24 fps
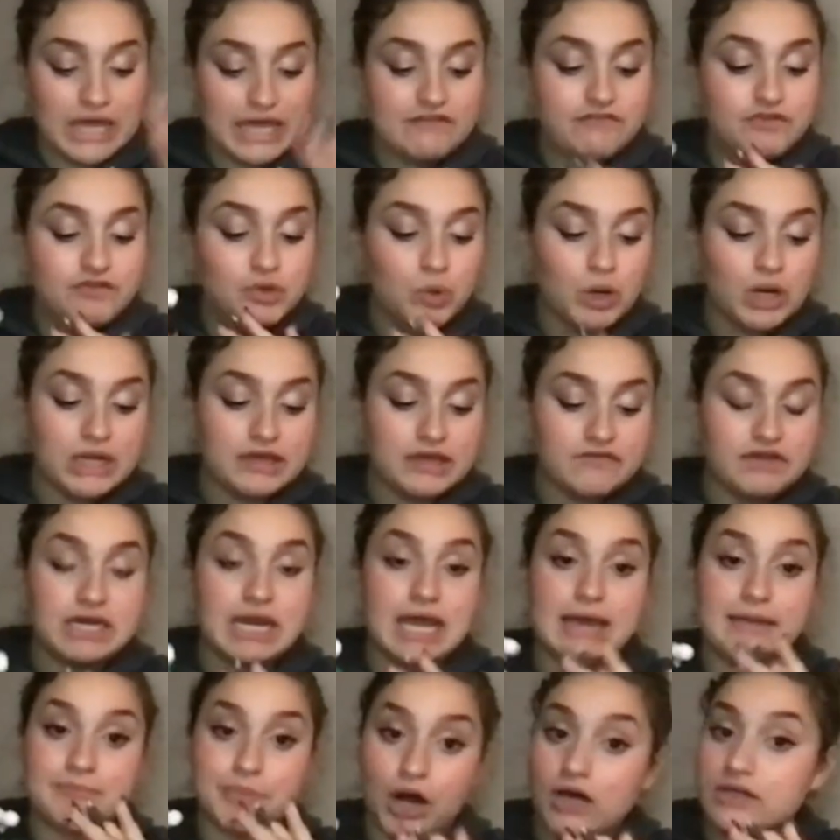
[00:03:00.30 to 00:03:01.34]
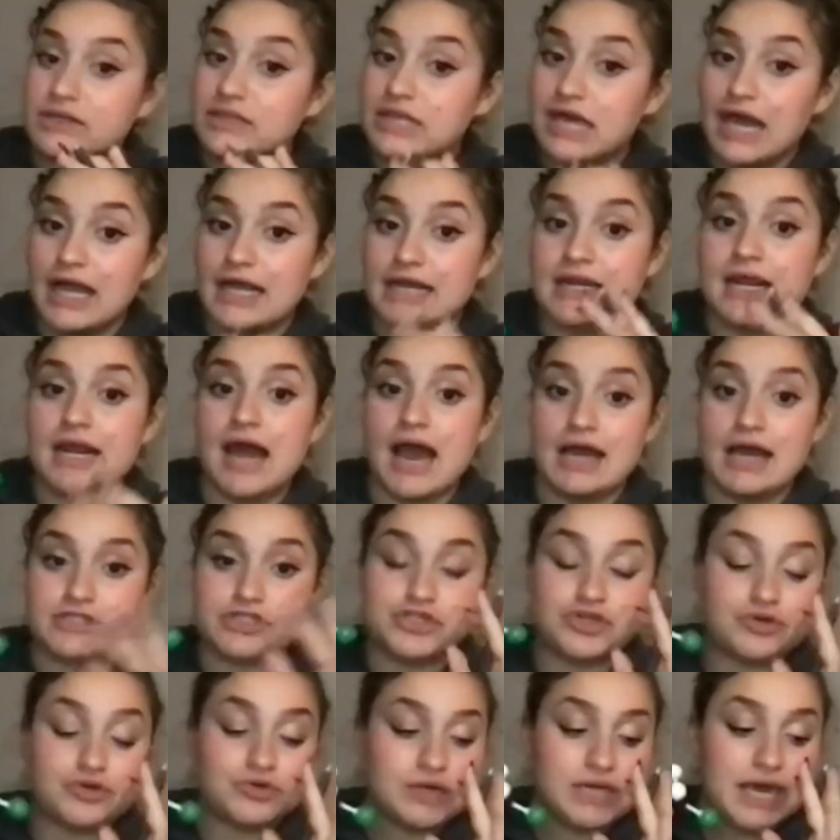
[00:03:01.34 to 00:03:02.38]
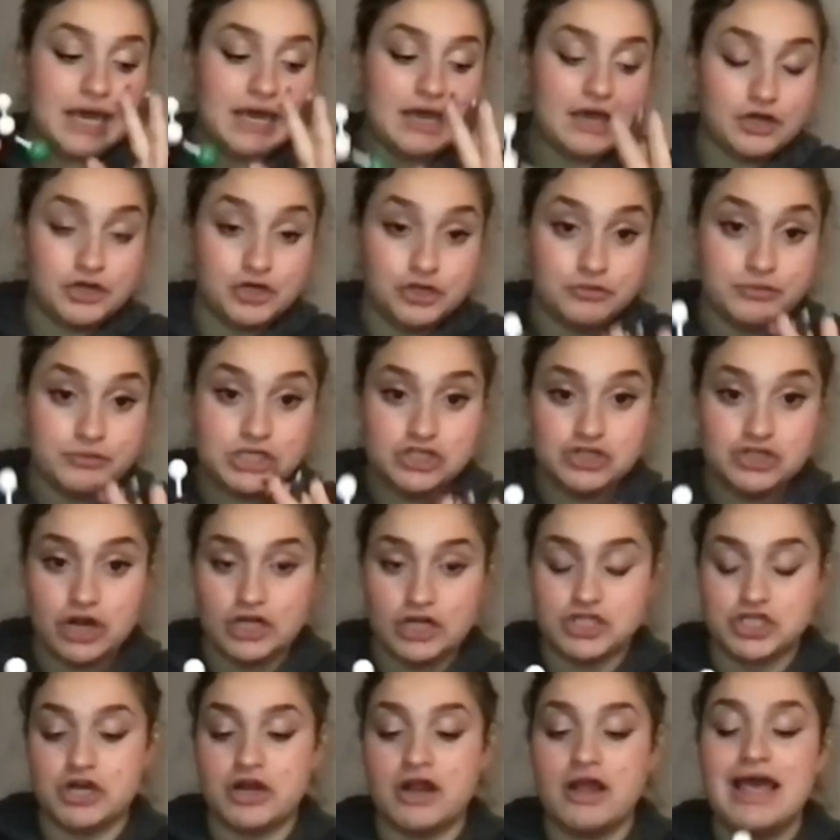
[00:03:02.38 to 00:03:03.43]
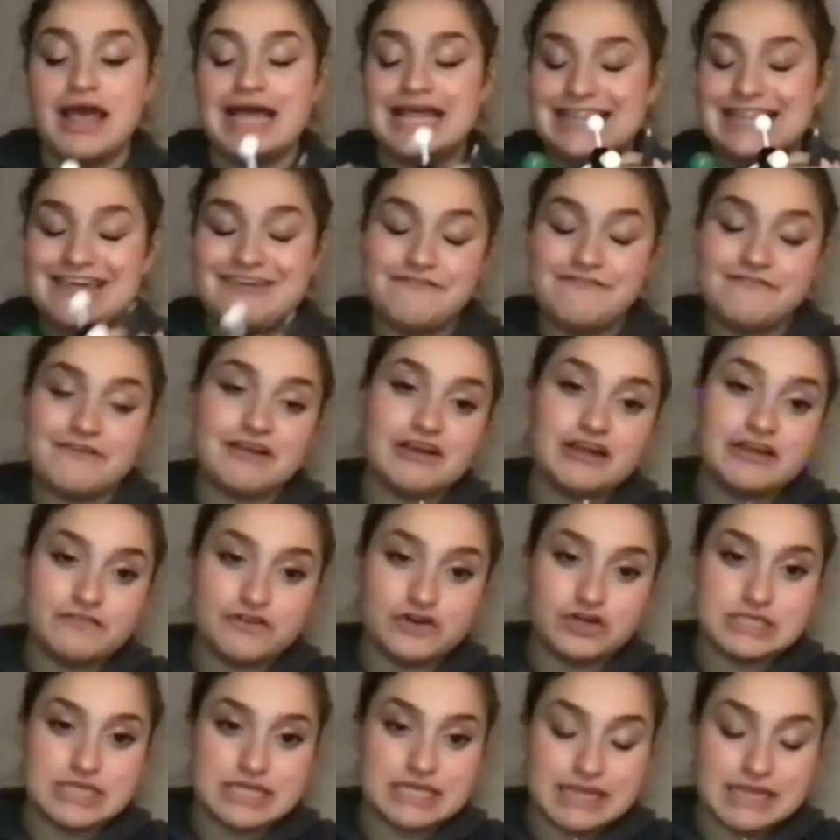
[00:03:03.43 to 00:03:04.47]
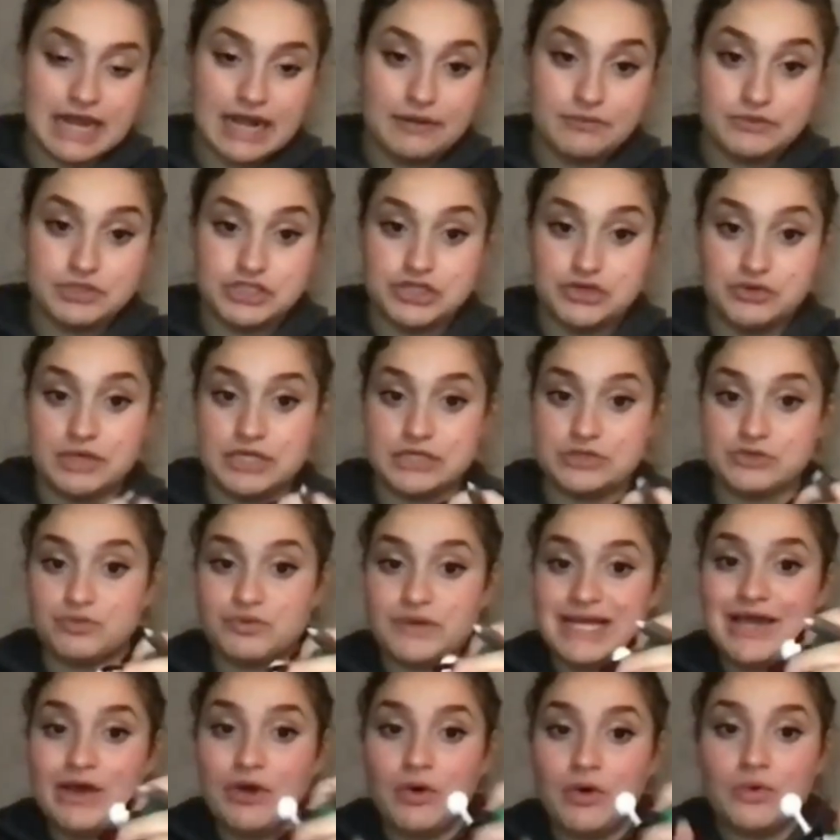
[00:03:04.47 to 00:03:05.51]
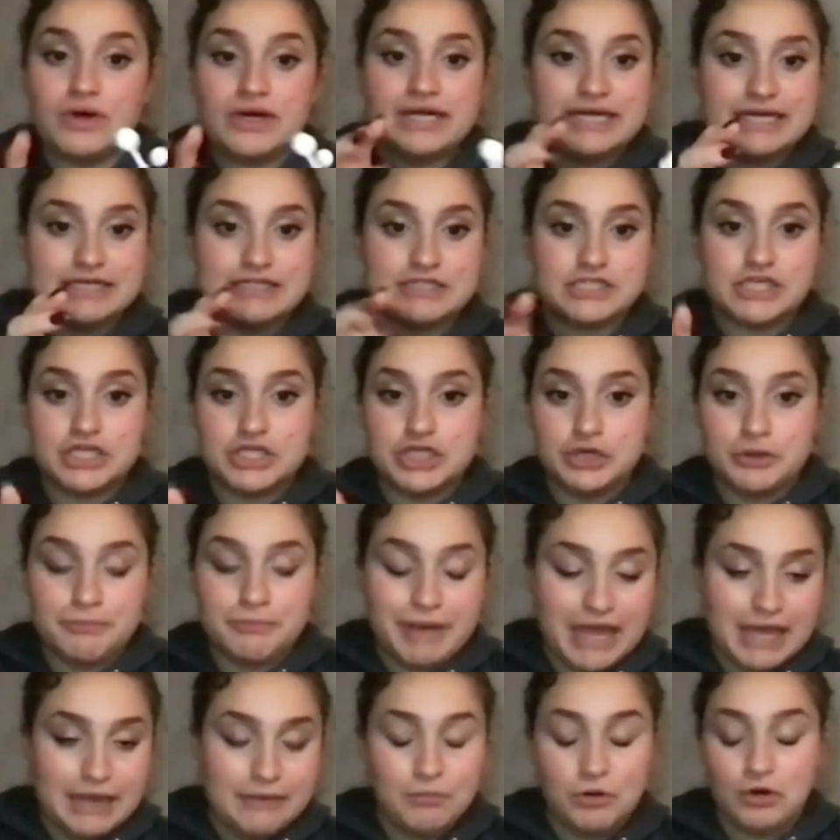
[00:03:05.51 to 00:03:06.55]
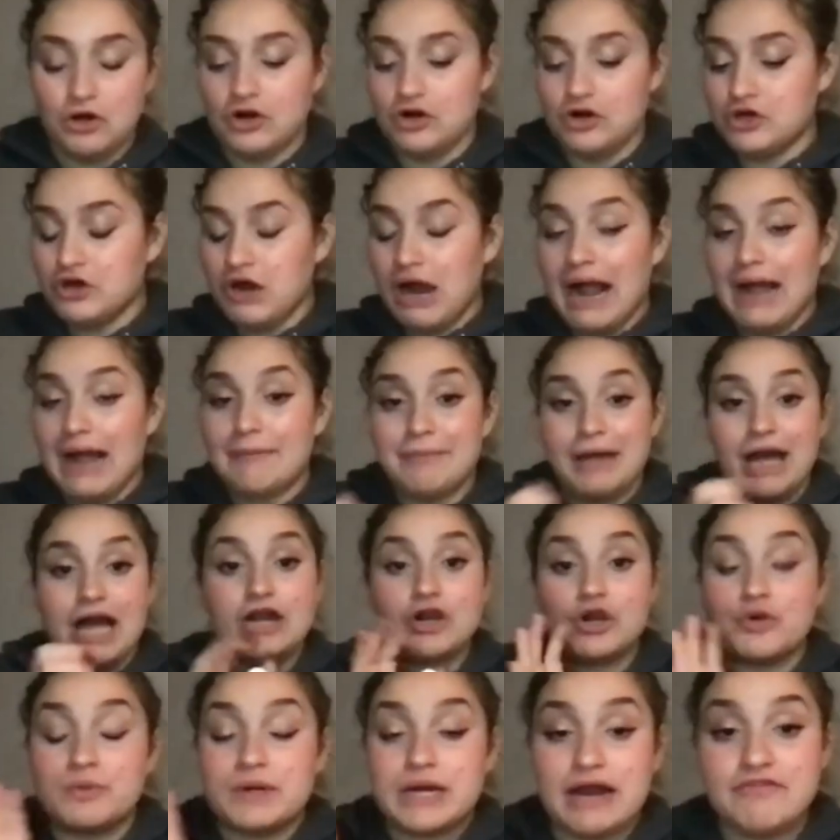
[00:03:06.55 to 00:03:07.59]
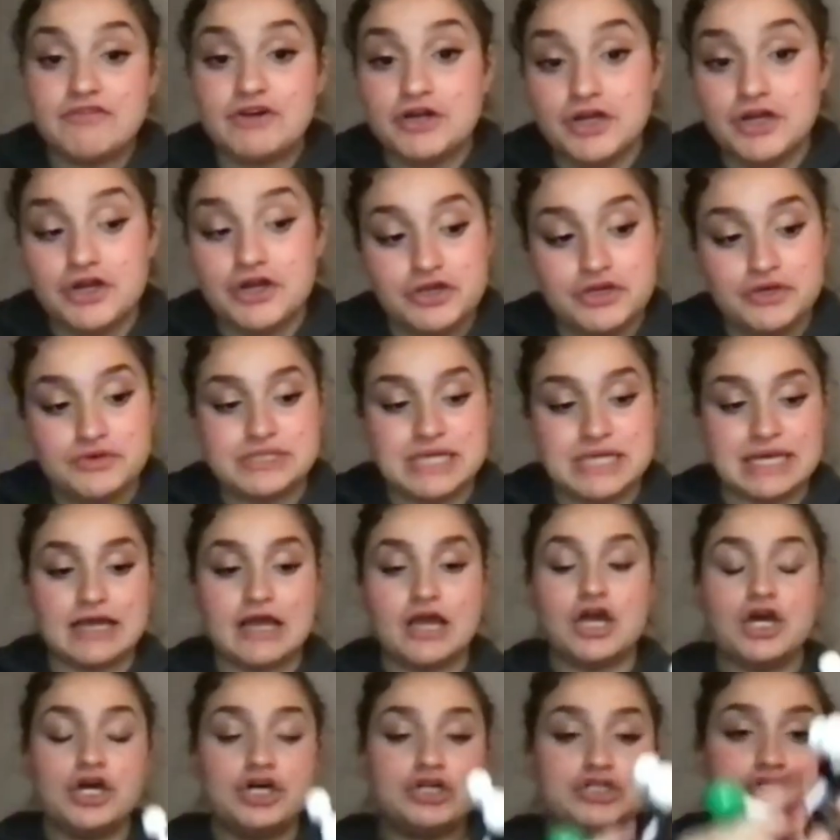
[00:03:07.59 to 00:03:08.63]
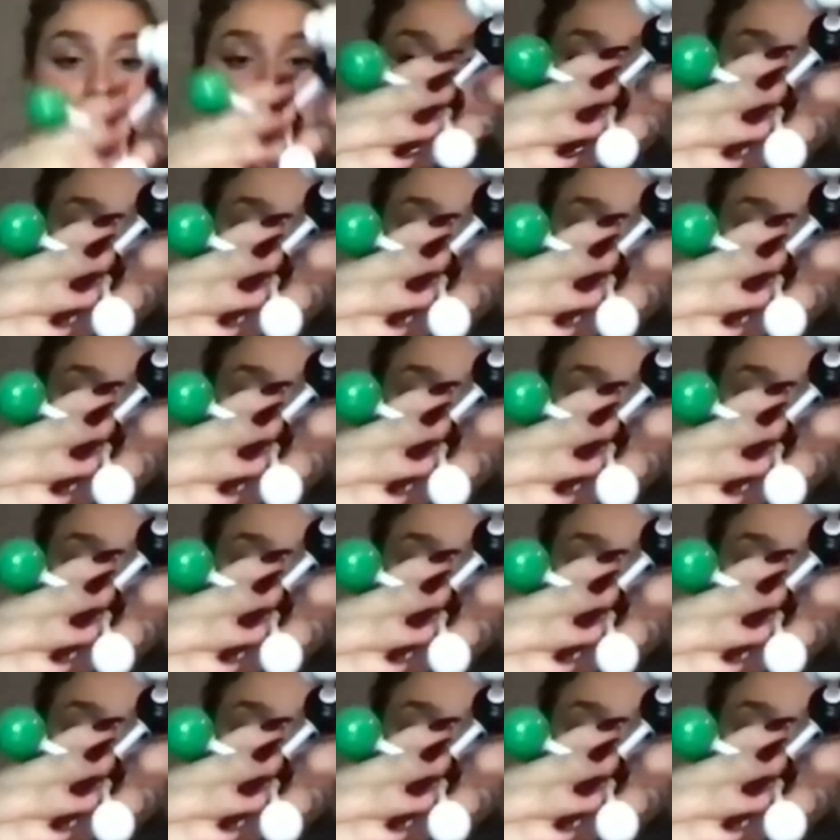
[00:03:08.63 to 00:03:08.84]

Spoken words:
if you are given a bond line and asked to create a Newman structure, the very first thing that I would do is reorient your paper or your iPad or whatever you're using to